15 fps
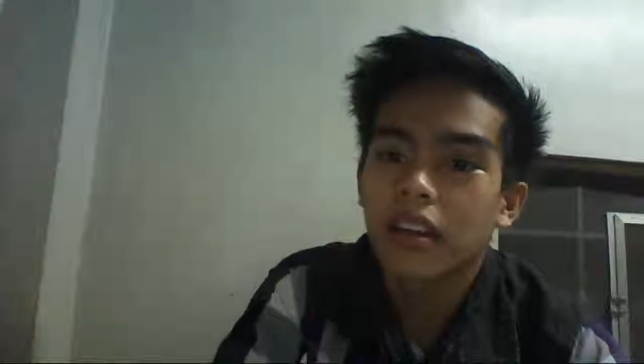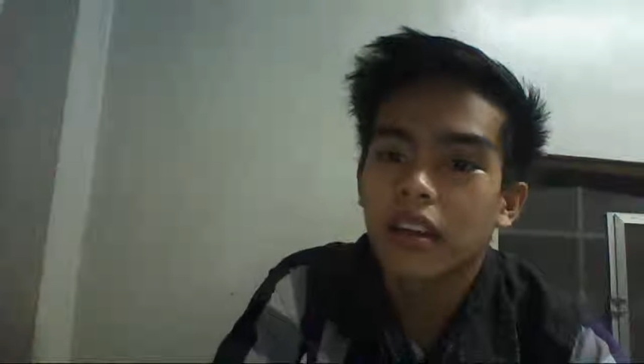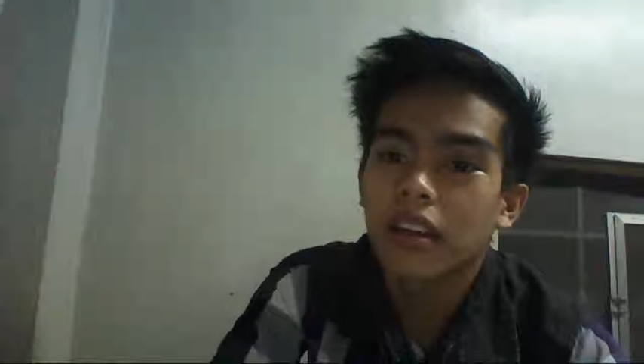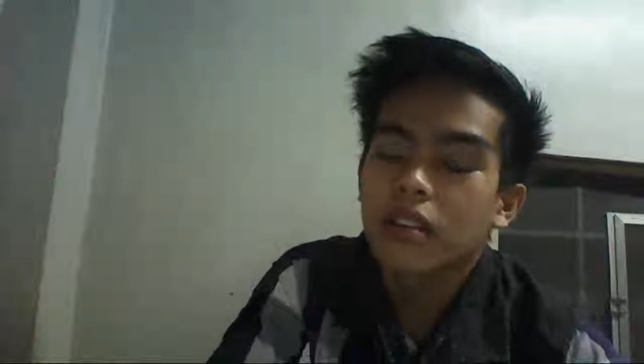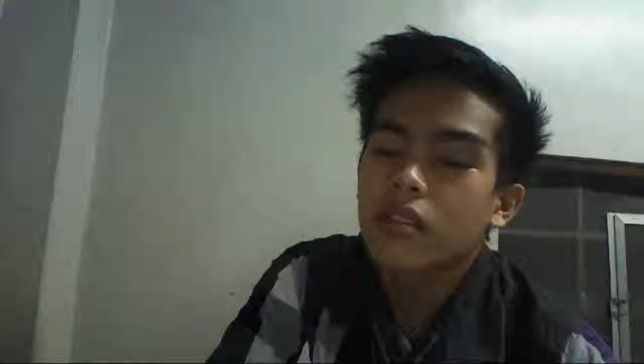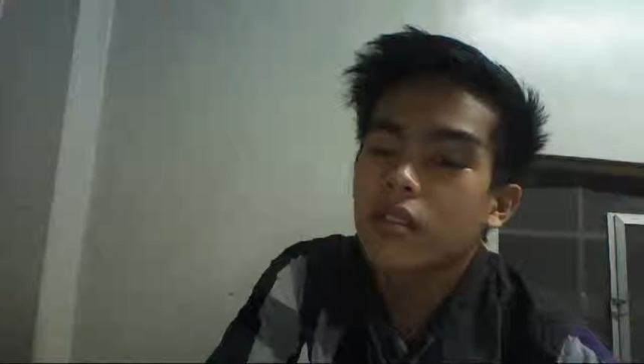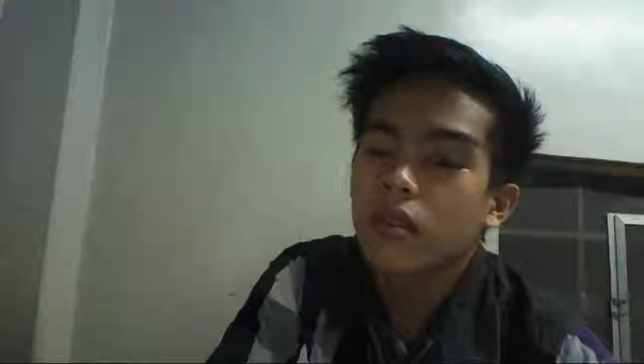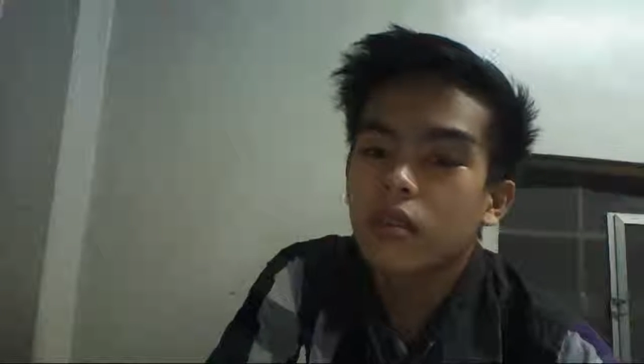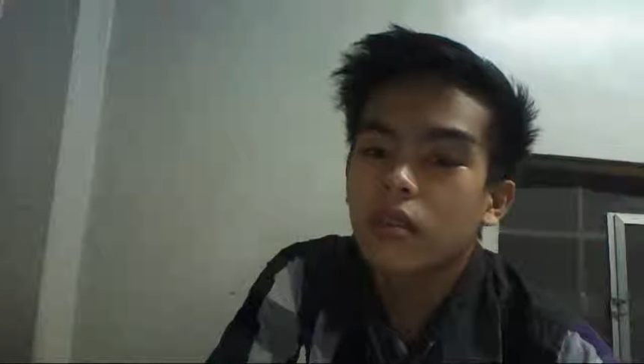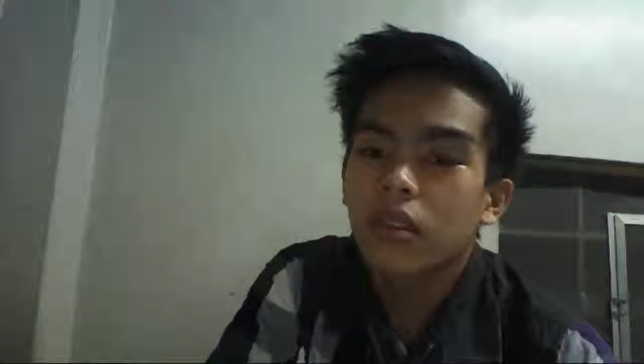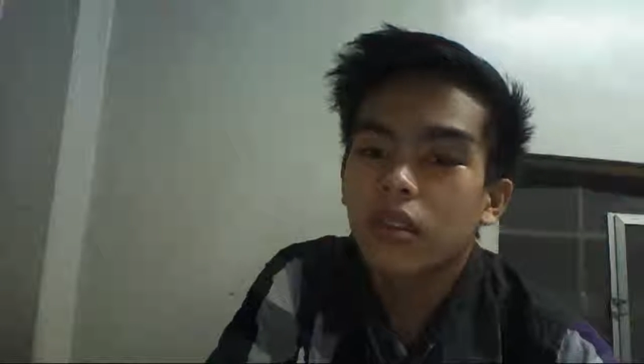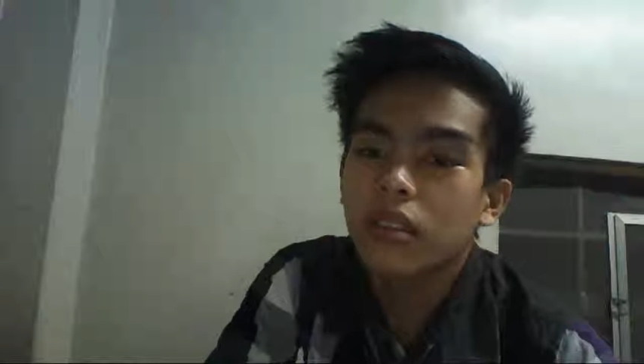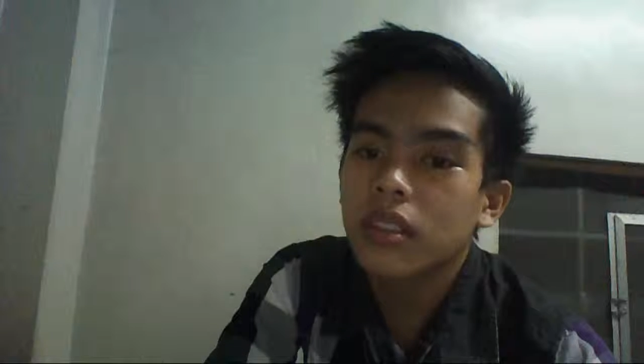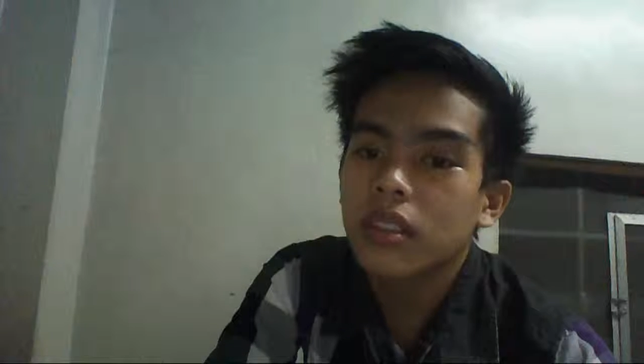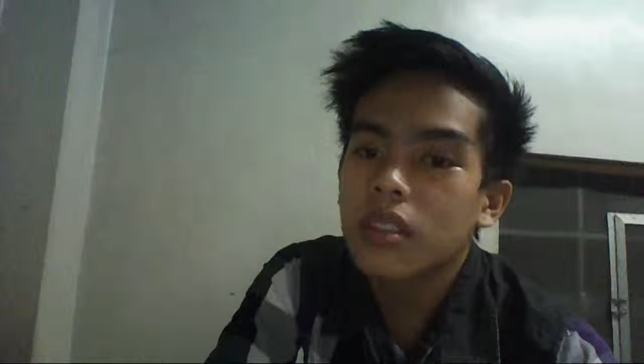So
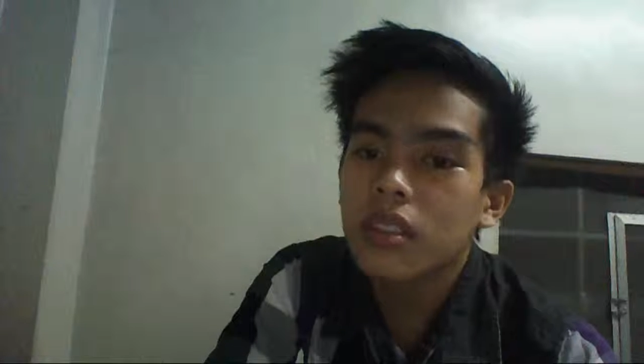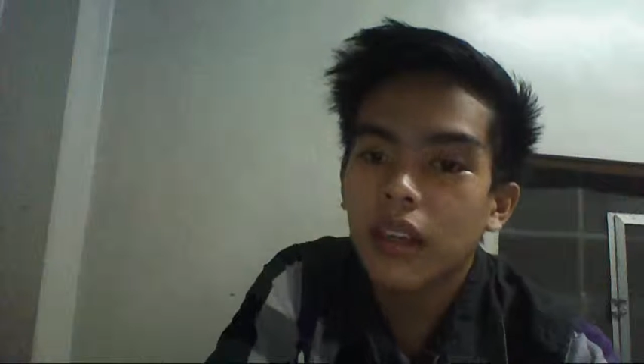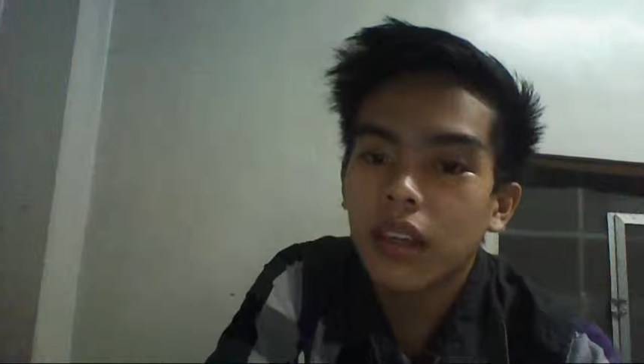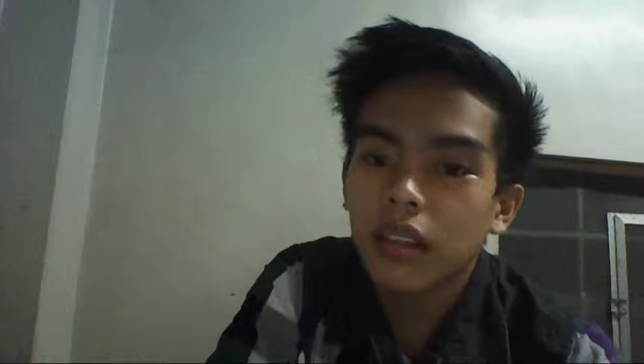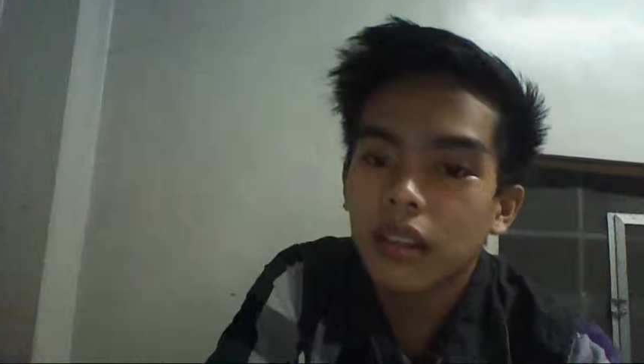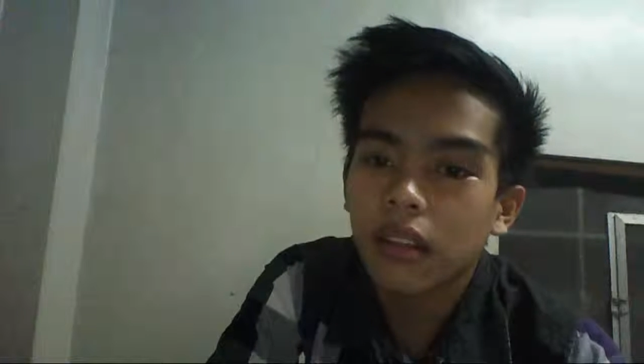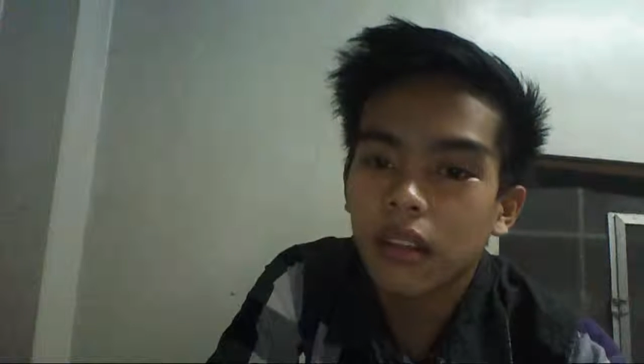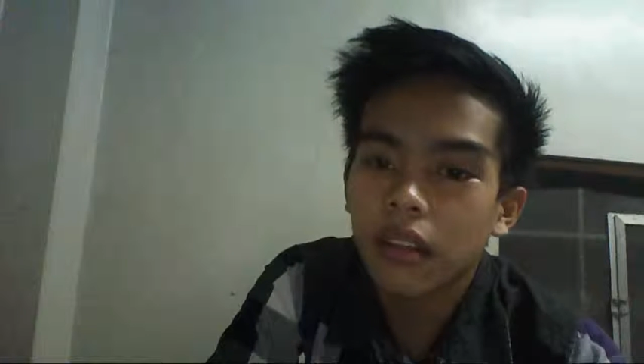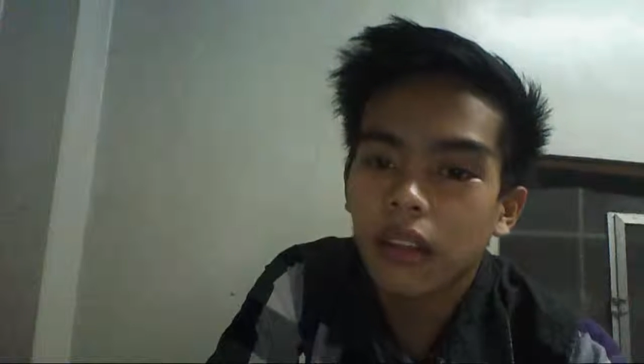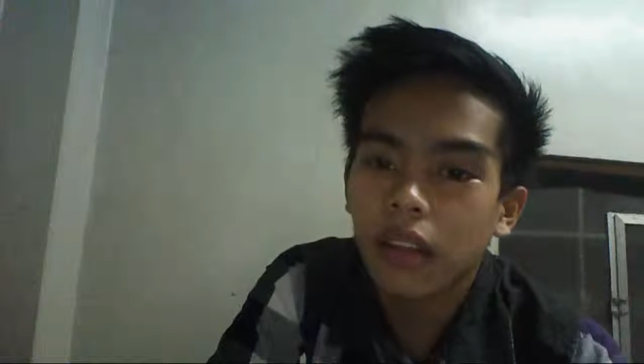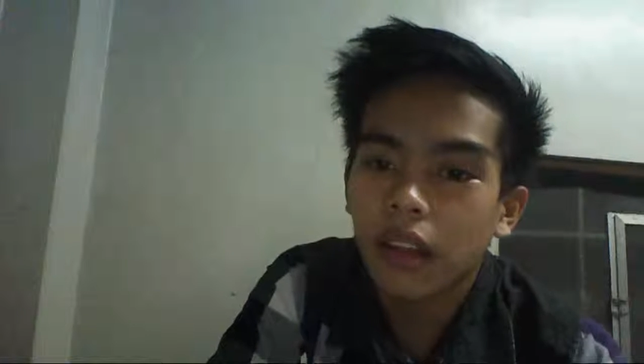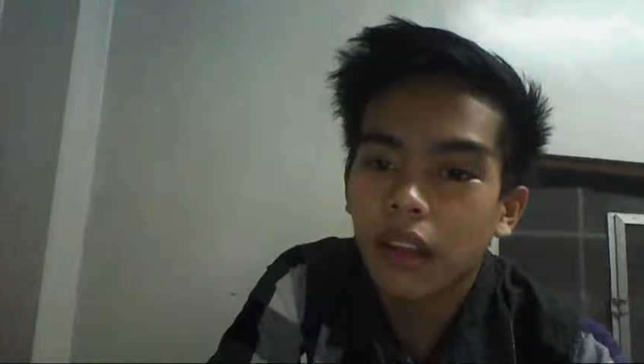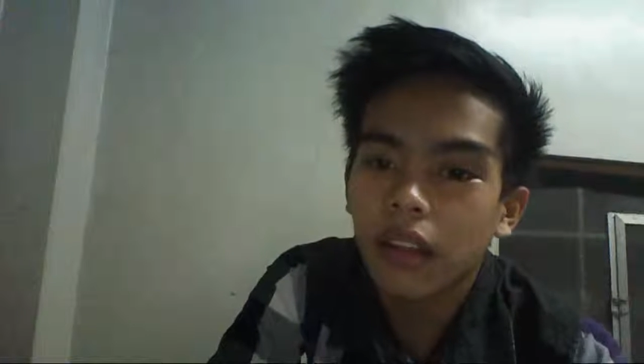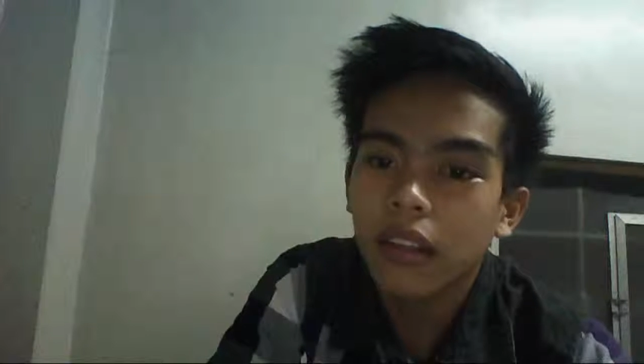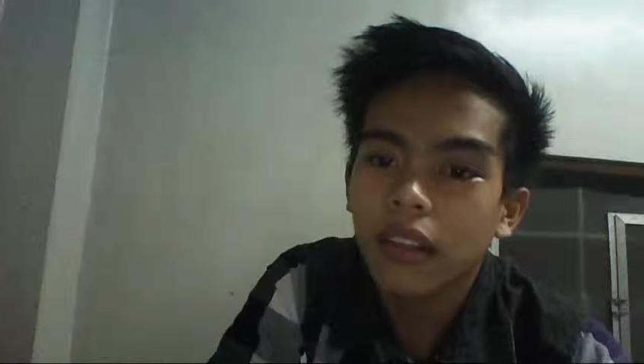just like
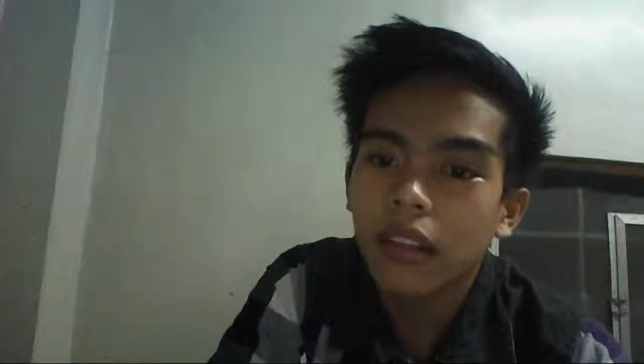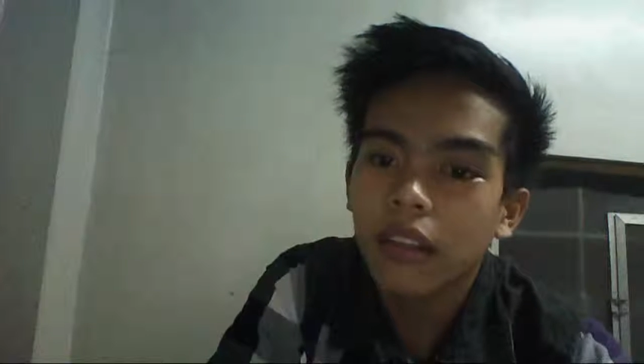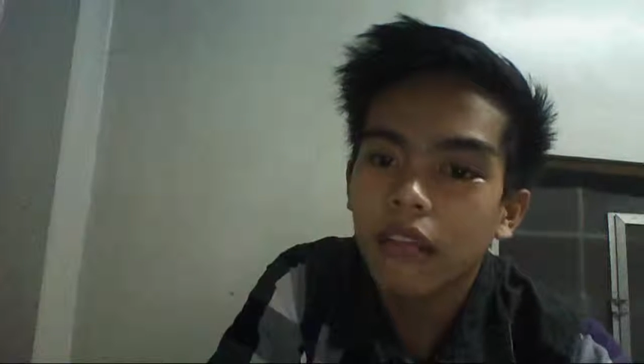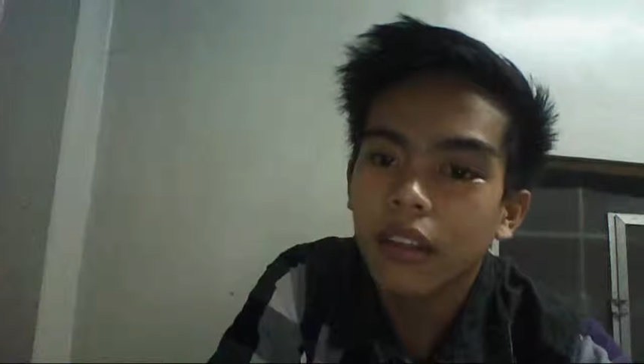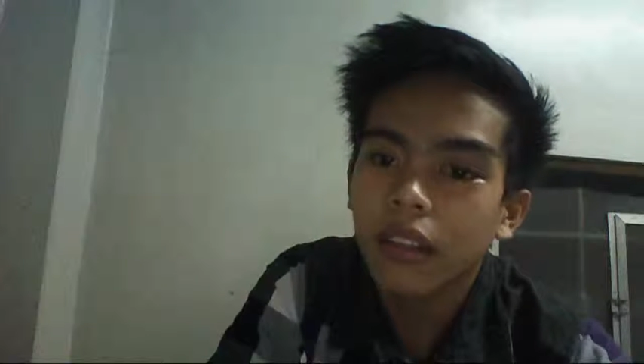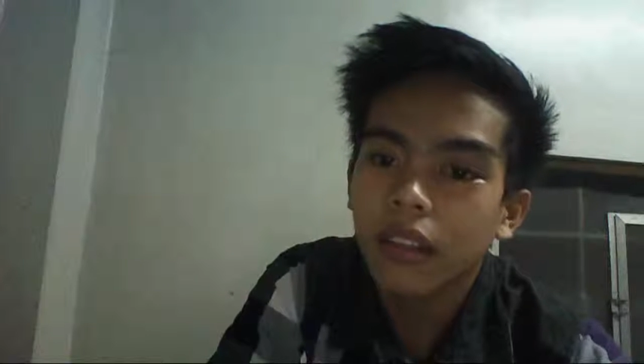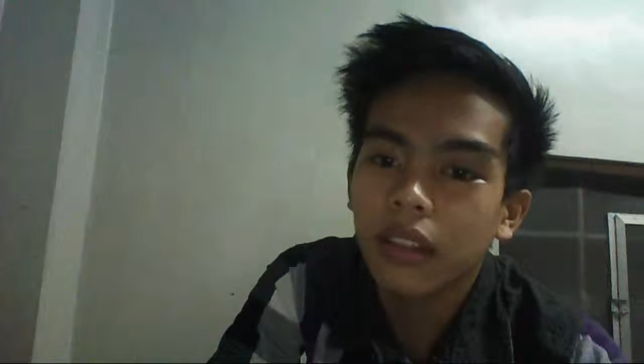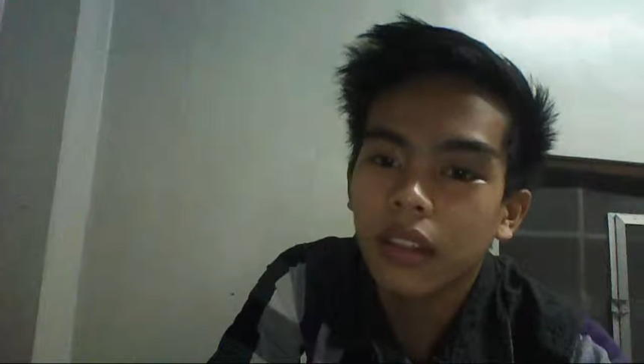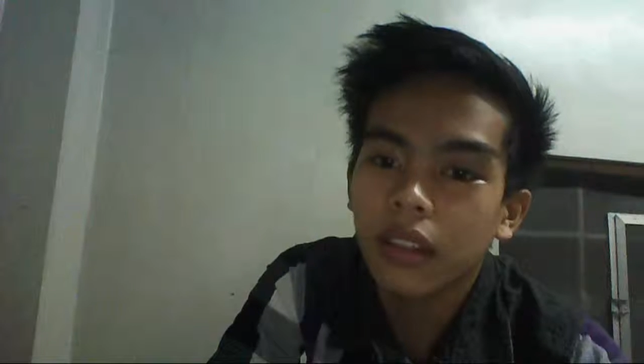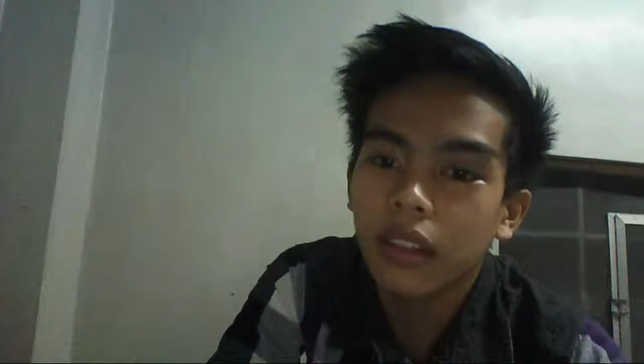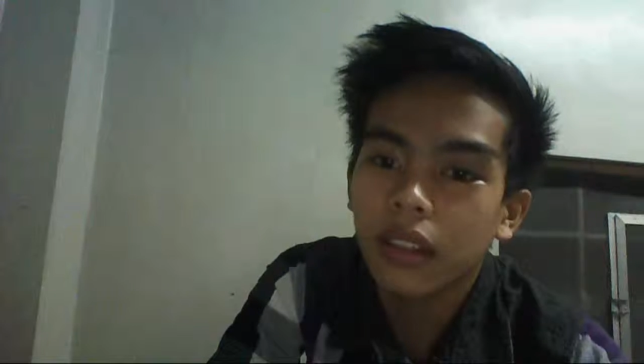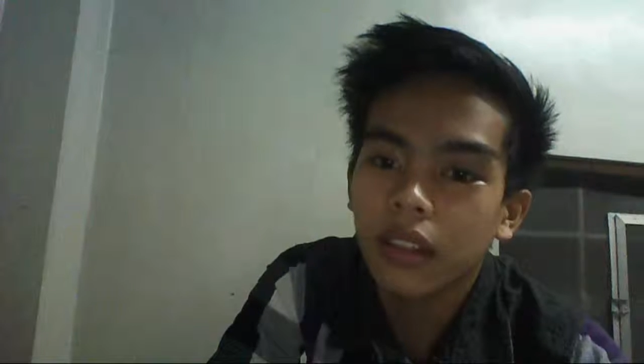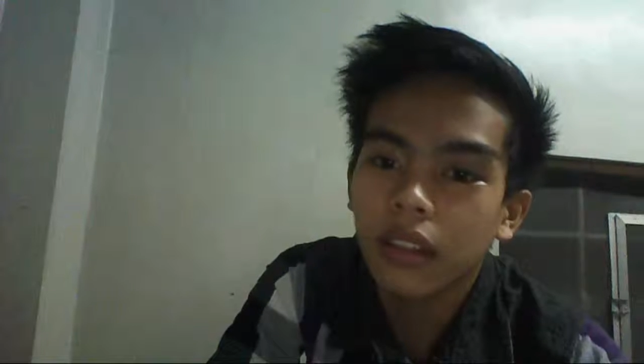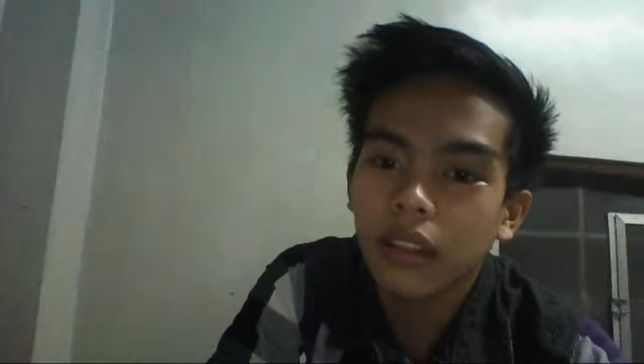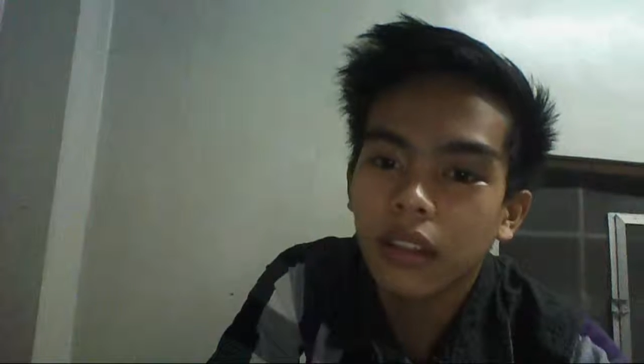any living thing,